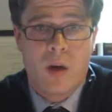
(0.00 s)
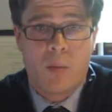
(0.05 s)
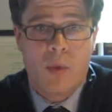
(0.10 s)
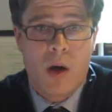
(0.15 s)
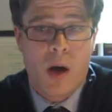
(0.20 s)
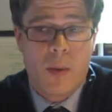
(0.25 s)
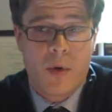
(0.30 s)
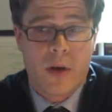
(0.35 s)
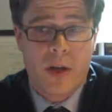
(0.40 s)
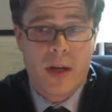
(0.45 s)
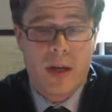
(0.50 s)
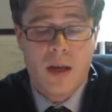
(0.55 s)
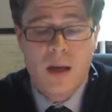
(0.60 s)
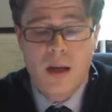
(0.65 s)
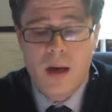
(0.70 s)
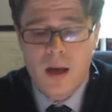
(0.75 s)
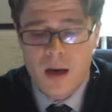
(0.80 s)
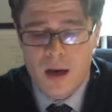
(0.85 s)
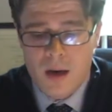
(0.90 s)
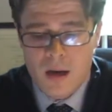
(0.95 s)
property
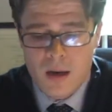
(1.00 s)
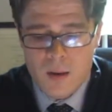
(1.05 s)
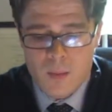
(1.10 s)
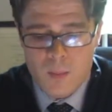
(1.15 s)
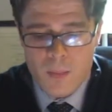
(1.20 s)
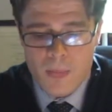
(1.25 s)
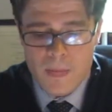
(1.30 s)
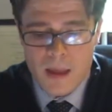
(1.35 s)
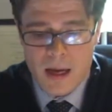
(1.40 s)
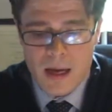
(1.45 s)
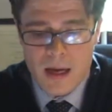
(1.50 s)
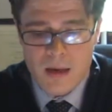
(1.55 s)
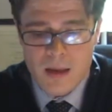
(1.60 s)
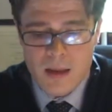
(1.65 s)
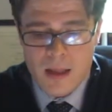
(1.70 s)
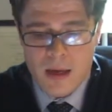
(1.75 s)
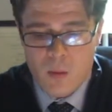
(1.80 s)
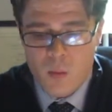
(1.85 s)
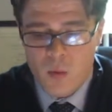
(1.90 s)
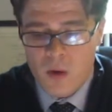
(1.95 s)

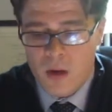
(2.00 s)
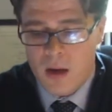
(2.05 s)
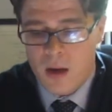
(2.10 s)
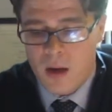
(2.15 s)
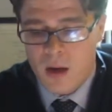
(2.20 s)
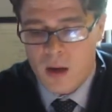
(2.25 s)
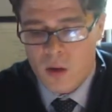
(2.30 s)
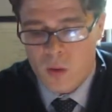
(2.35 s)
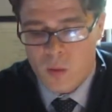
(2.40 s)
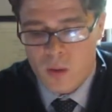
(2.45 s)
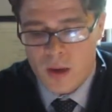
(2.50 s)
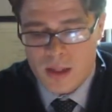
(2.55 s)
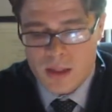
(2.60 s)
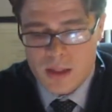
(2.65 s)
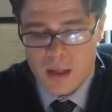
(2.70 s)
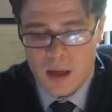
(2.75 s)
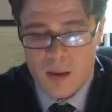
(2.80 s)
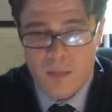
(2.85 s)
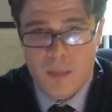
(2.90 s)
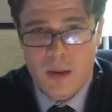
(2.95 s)
that would otherwise
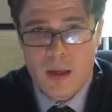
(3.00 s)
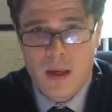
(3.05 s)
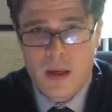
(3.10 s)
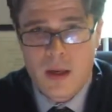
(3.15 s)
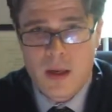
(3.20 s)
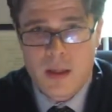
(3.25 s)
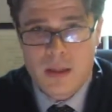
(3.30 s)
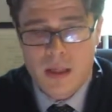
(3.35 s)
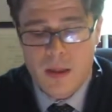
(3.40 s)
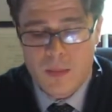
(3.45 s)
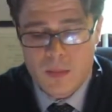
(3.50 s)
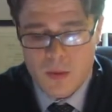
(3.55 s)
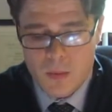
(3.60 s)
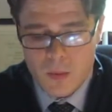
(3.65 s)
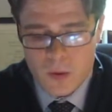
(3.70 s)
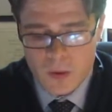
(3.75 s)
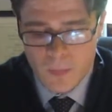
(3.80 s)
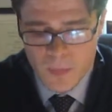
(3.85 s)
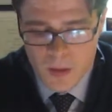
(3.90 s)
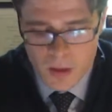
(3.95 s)
not be
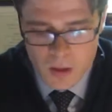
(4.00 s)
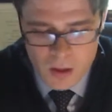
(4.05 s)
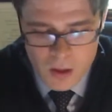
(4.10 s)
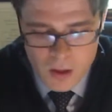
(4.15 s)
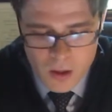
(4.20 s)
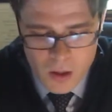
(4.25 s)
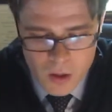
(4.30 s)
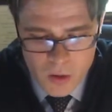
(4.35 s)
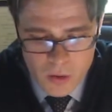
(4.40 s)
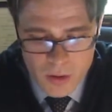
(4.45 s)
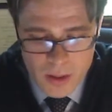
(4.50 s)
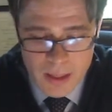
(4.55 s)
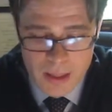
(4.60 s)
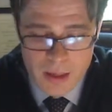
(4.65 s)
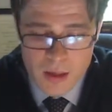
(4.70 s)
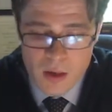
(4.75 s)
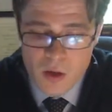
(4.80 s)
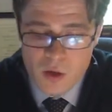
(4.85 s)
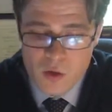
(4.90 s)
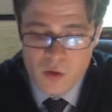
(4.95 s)
exemptable. Okay,
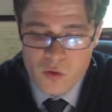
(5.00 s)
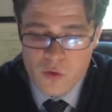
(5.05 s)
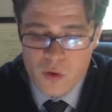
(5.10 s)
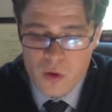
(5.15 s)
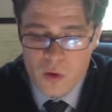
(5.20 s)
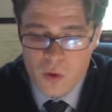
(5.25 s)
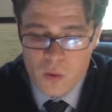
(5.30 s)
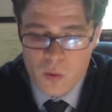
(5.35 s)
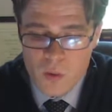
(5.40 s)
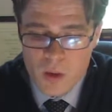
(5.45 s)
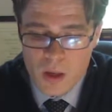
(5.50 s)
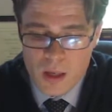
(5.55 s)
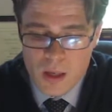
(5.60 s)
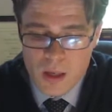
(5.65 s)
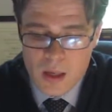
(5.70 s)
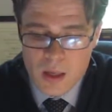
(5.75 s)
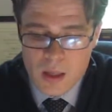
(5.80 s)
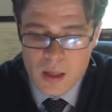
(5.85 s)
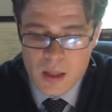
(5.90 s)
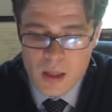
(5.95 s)
so
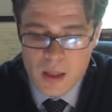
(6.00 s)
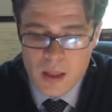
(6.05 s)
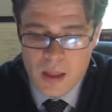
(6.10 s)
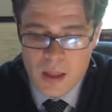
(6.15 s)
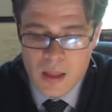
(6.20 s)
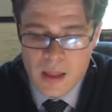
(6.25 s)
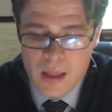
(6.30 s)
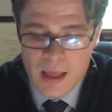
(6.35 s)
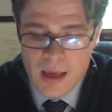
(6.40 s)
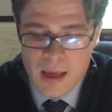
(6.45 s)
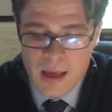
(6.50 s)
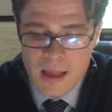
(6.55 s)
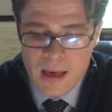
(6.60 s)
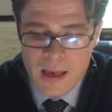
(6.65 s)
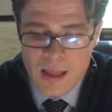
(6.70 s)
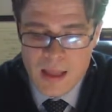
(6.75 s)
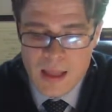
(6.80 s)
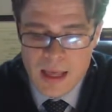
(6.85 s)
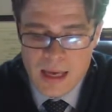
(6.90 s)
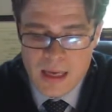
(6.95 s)

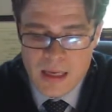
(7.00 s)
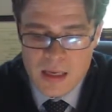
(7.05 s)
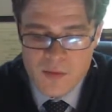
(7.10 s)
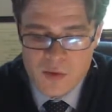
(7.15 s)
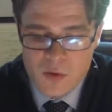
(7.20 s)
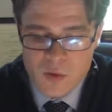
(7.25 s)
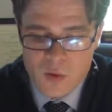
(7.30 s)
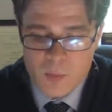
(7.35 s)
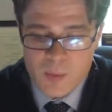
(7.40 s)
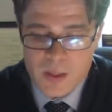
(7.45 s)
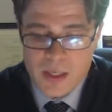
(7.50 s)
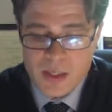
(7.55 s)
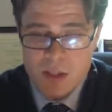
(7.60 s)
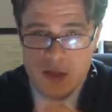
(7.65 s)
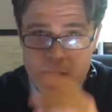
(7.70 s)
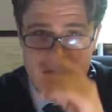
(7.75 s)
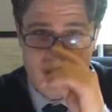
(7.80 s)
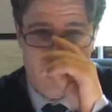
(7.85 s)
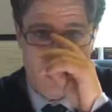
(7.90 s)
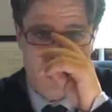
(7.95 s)
that gives you a
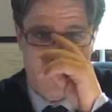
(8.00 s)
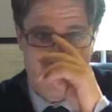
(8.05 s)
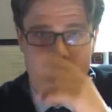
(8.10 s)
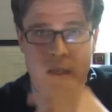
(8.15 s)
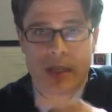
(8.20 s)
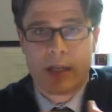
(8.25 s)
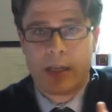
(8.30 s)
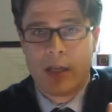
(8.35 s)
picture of,